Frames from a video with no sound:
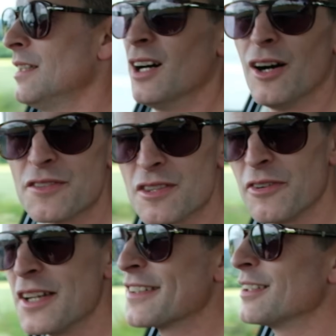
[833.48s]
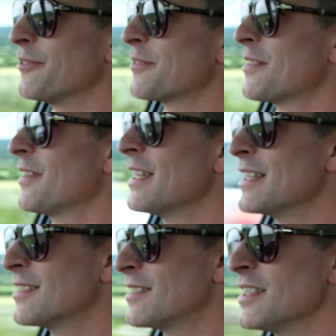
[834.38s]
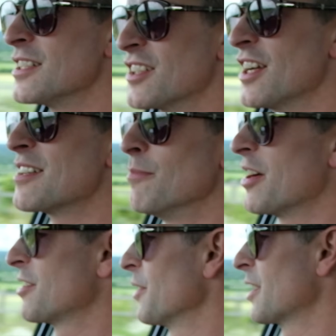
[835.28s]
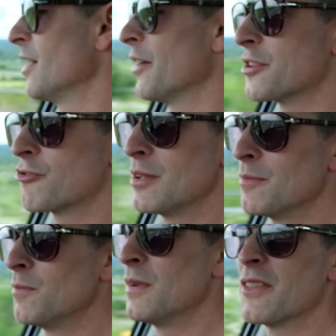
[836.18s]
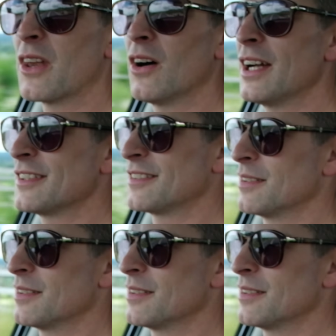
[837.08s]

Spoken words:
After the facelift, they didn't change much on the car. The trim, the lights,